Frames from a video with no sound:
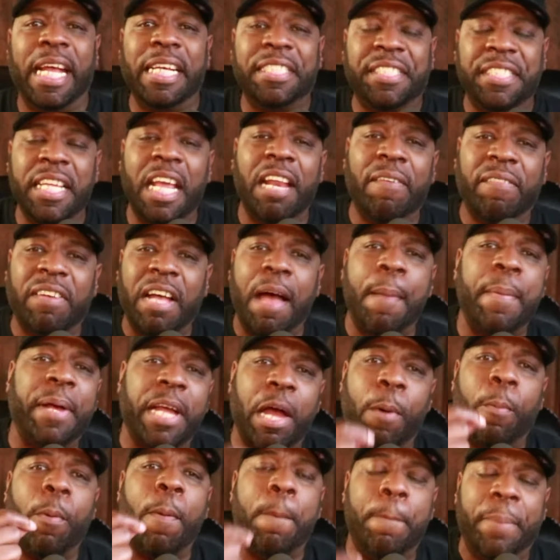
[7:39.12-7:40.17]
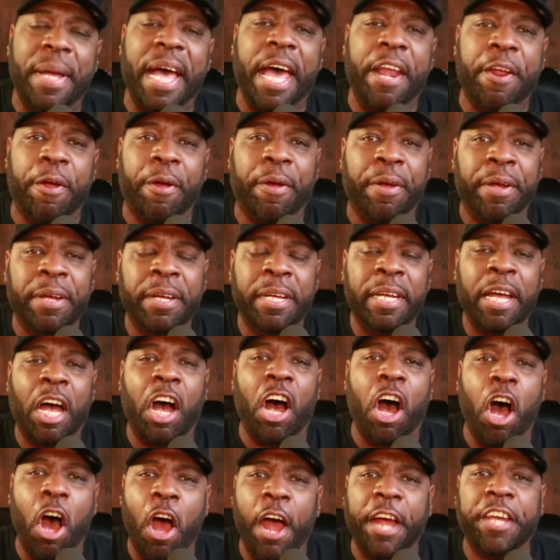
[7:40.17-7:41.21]
Instead of coming up with better
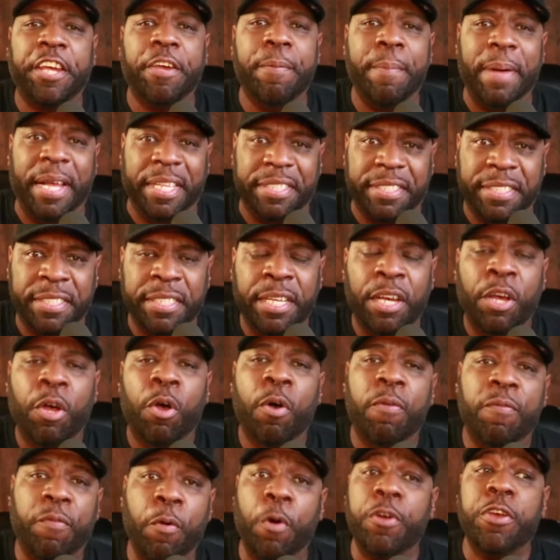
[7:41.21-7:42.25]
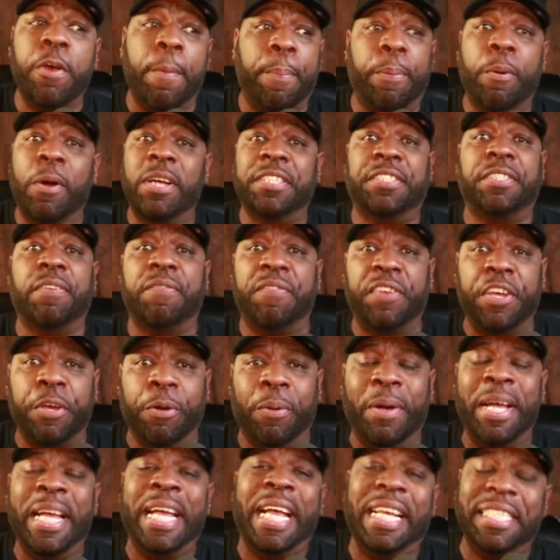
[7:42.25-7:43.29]
arguments for your points of
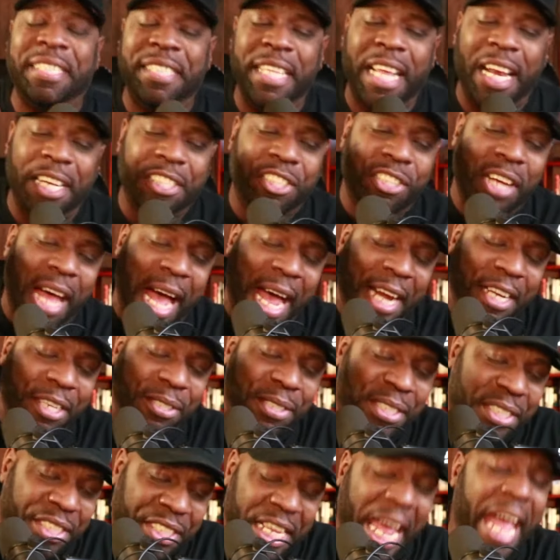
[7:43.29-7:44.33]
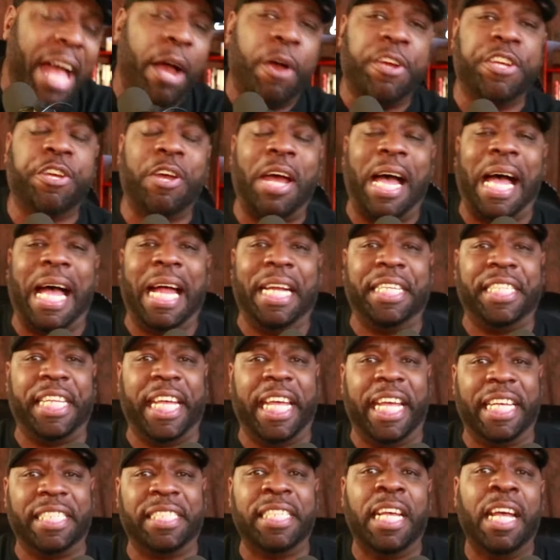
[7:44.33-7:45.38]
view, instead of trying to sell your
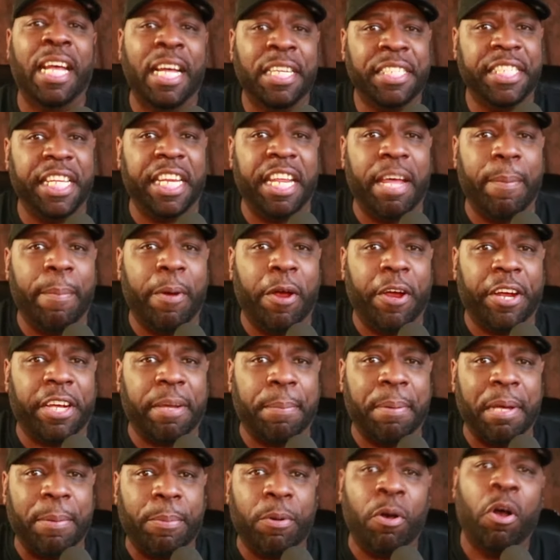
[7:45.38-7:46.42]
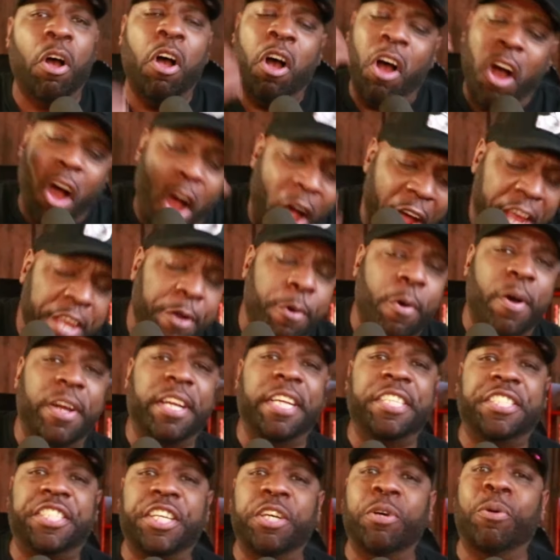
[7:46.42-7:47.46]
ideas to the American people, all you
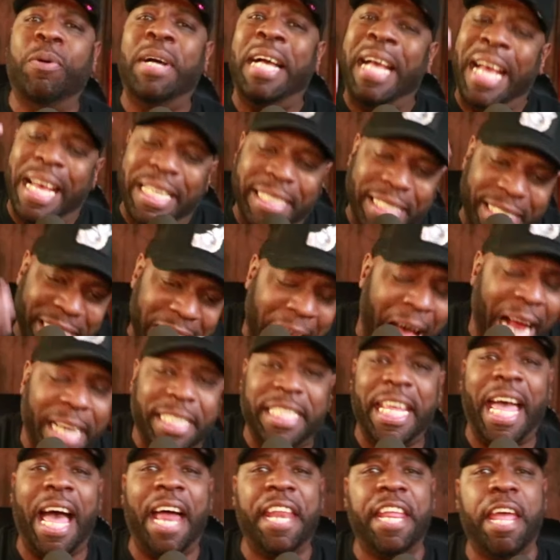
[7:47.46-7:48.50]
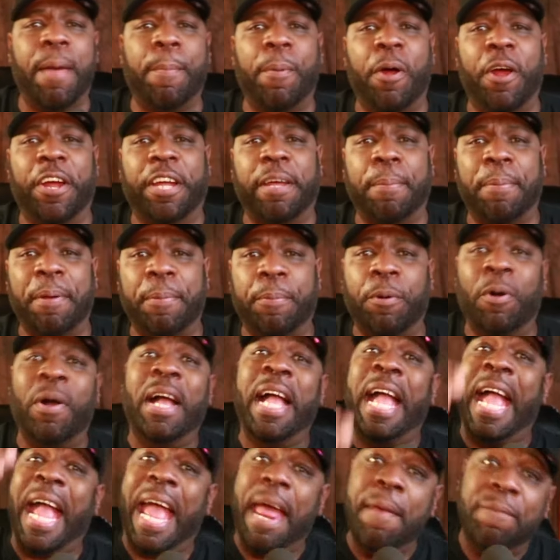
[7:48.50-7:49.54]
want to do is lock down the American
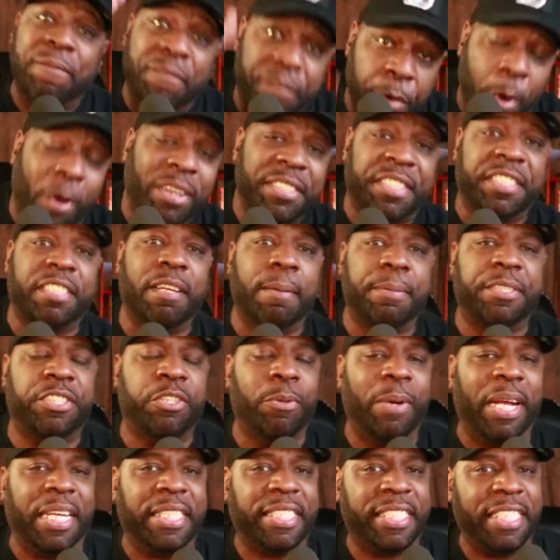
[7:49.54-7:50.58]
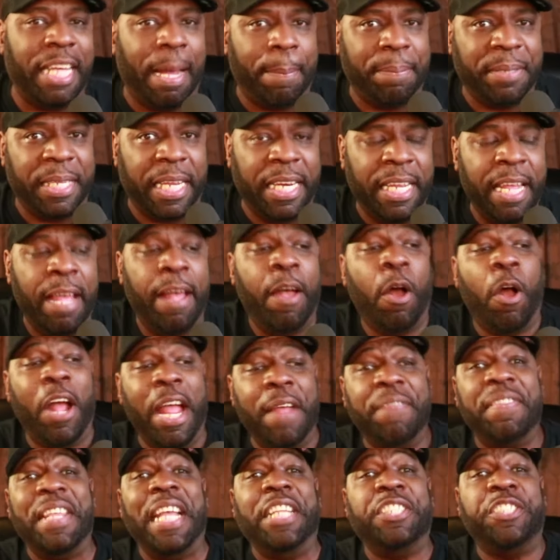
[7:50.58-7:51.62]
people and force them to accept it,
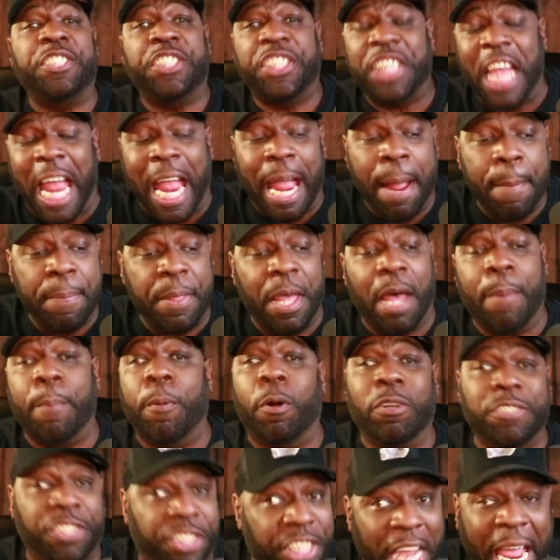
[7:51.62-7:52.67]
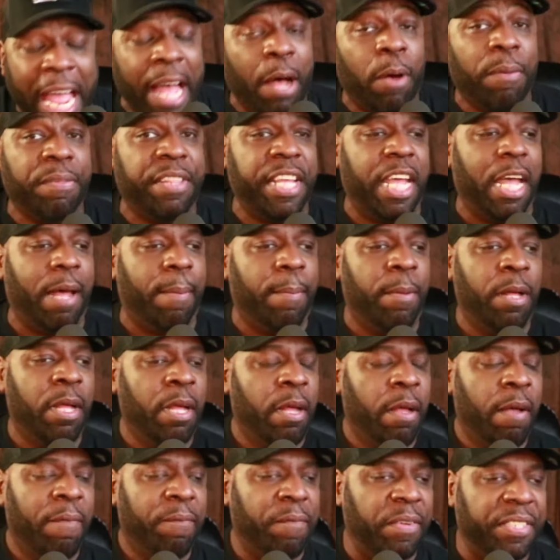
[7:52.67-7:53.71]
and then shame them or jail them
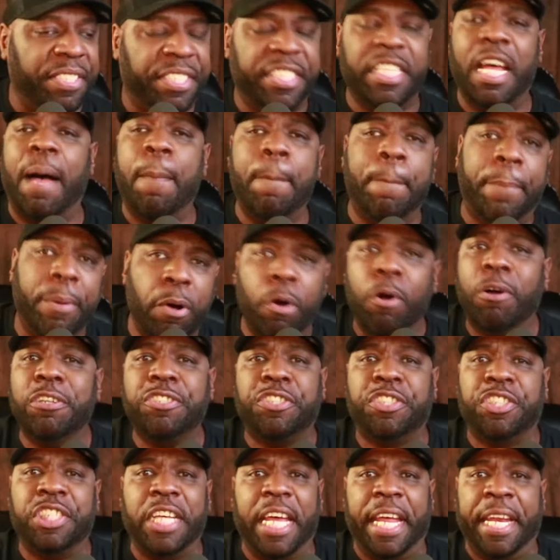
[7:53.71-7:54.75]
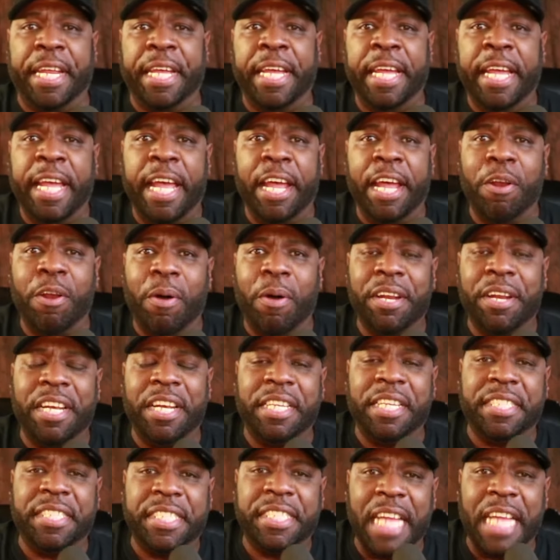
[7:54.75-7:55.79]
for some bullshit in order
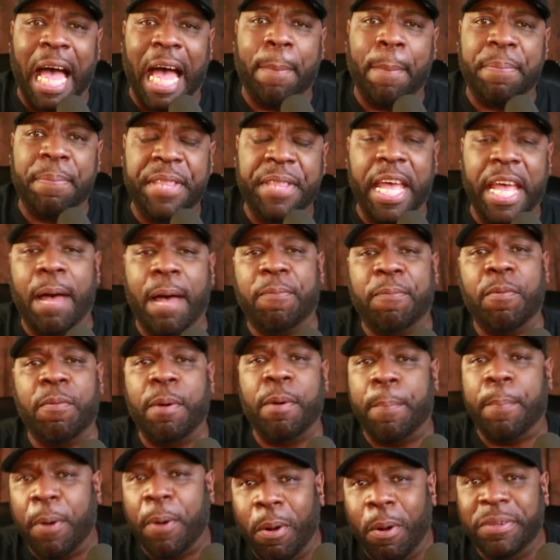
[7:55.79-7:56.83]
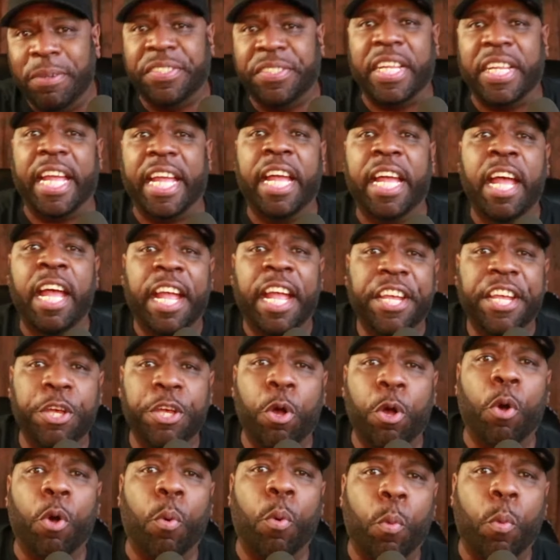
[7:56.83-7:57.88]
to stop them from opposing
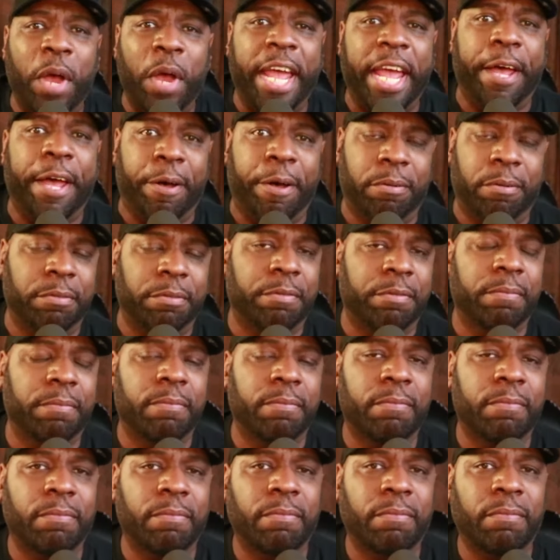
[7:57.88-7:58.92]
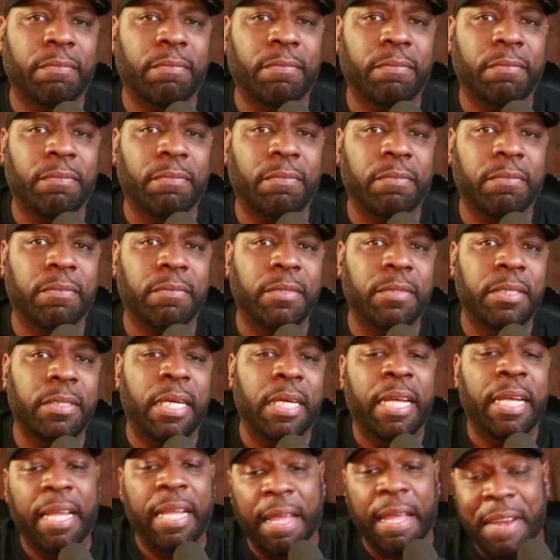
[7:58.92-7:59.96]
your will.
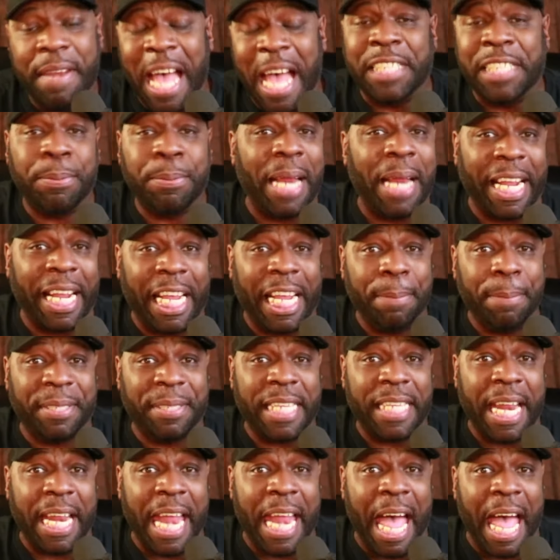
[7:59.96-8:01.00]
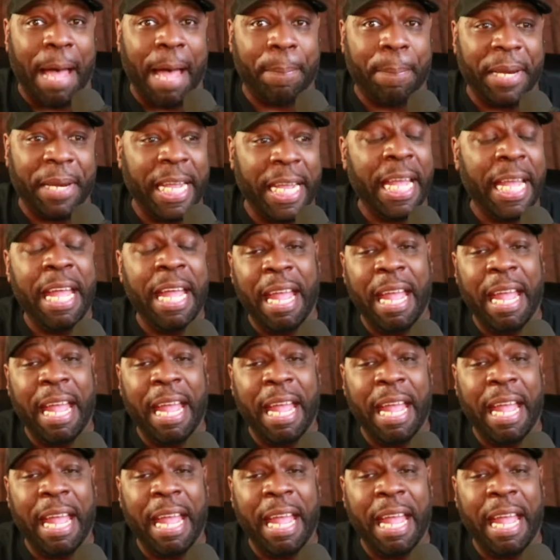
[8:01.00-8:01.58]
And that's what I keep seeing happening,